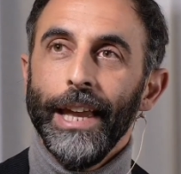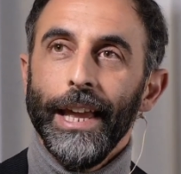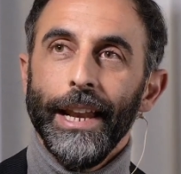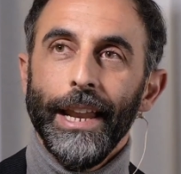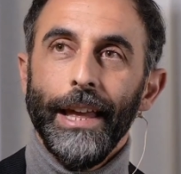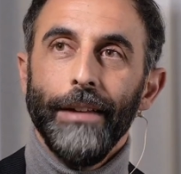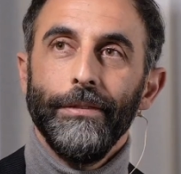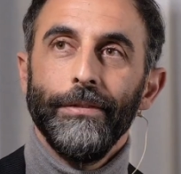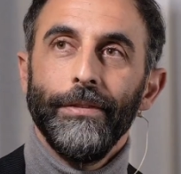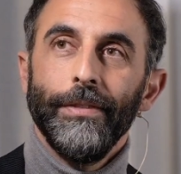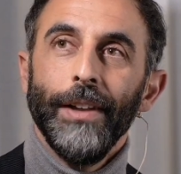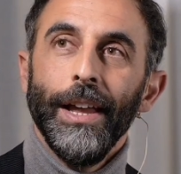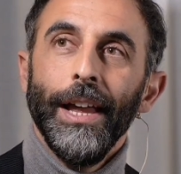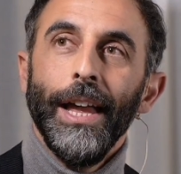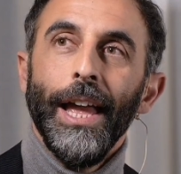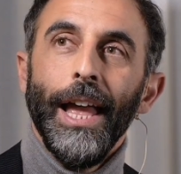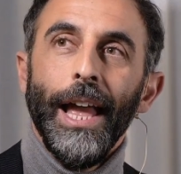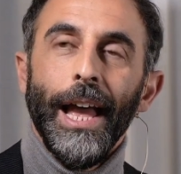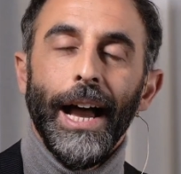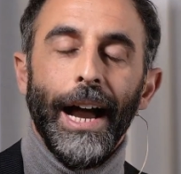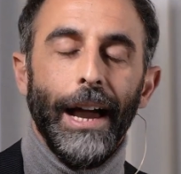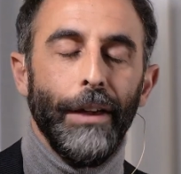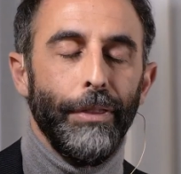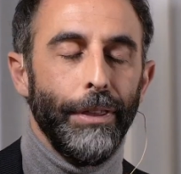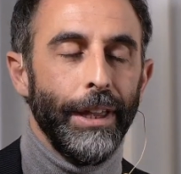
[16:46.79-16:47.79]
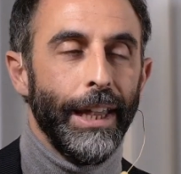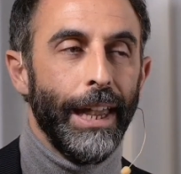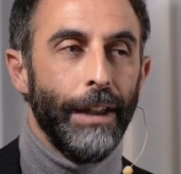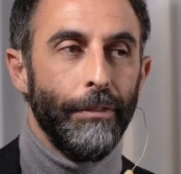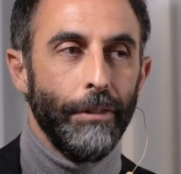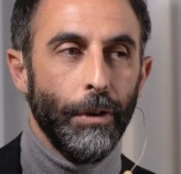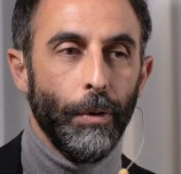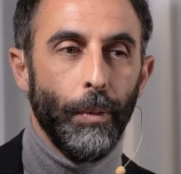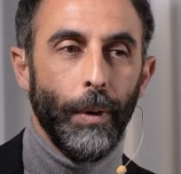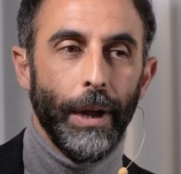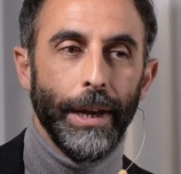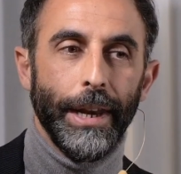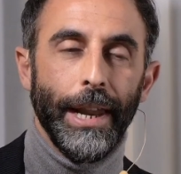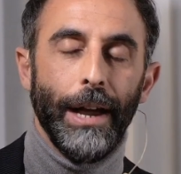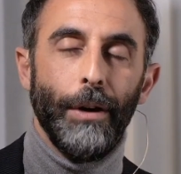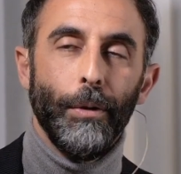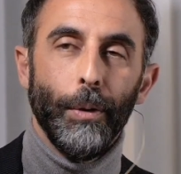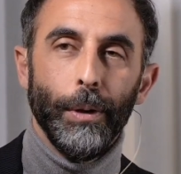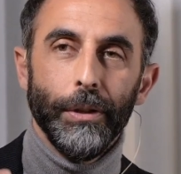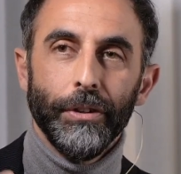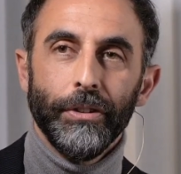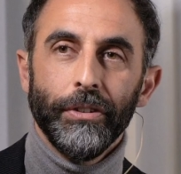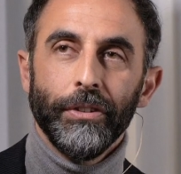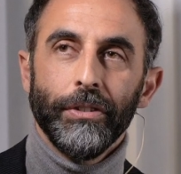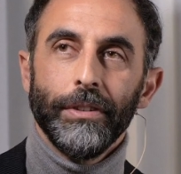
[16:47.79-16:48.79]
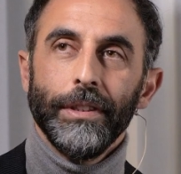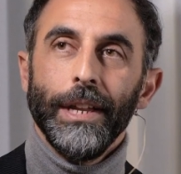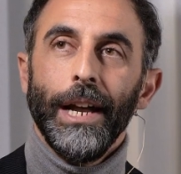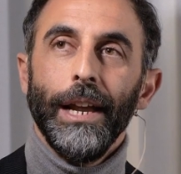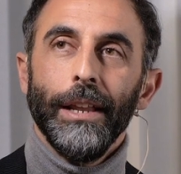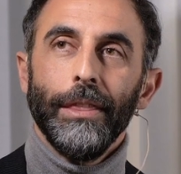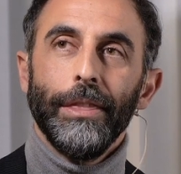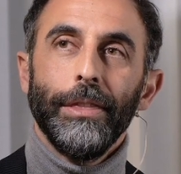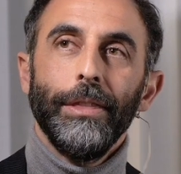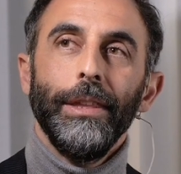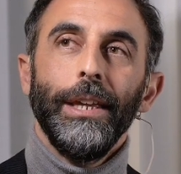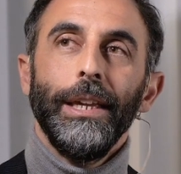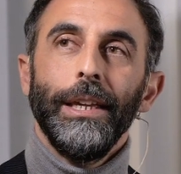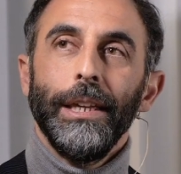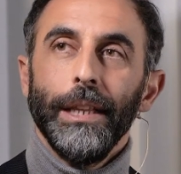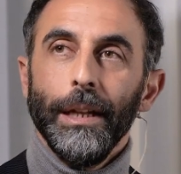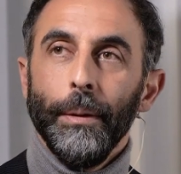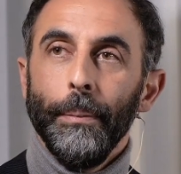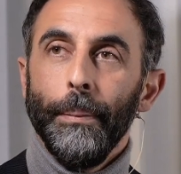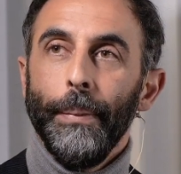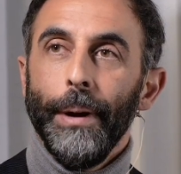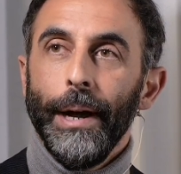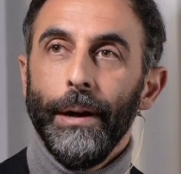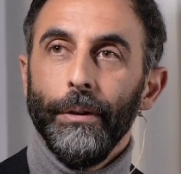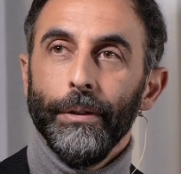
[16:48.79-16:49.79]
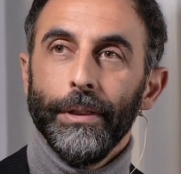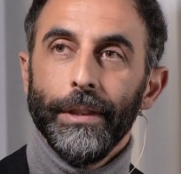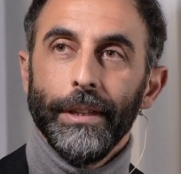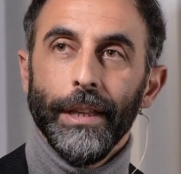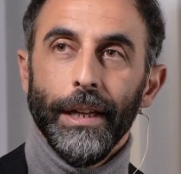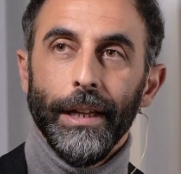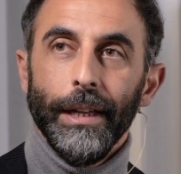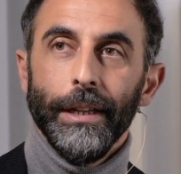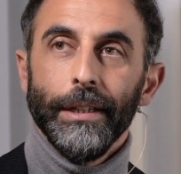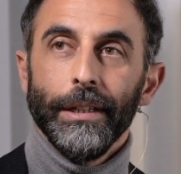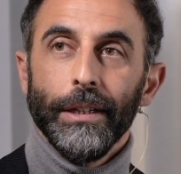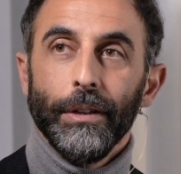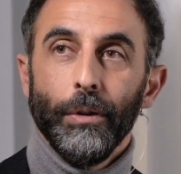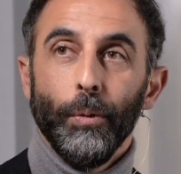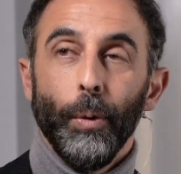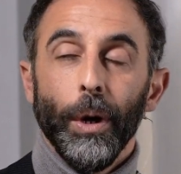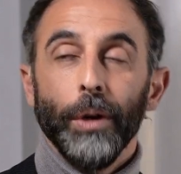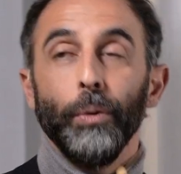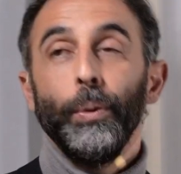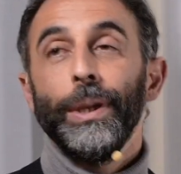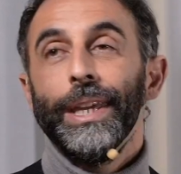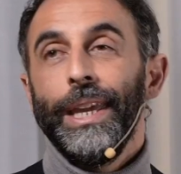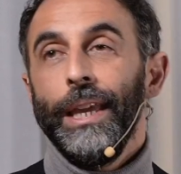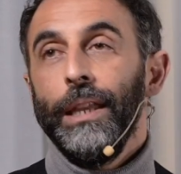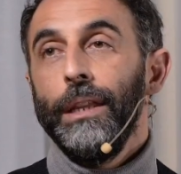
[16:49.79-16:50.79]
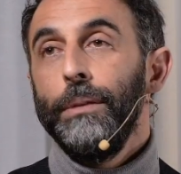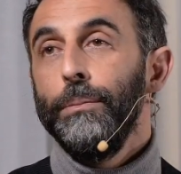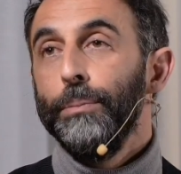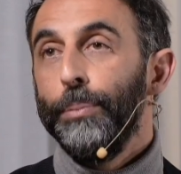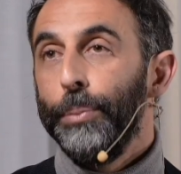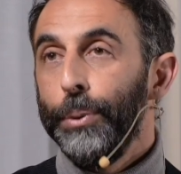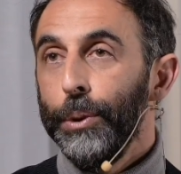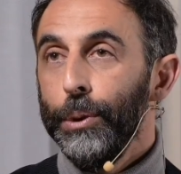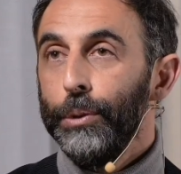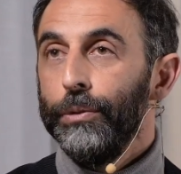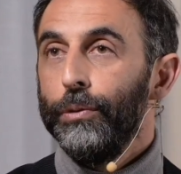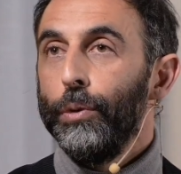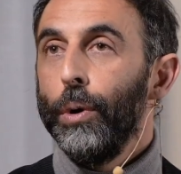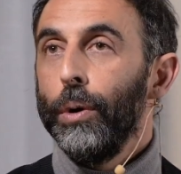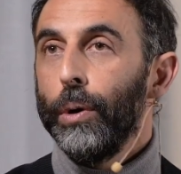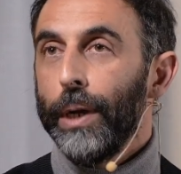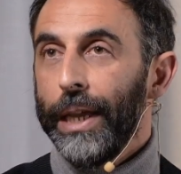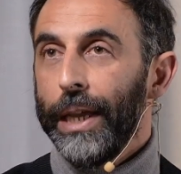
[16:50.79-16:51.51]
And I think everyone now will start thinking about what we can improve,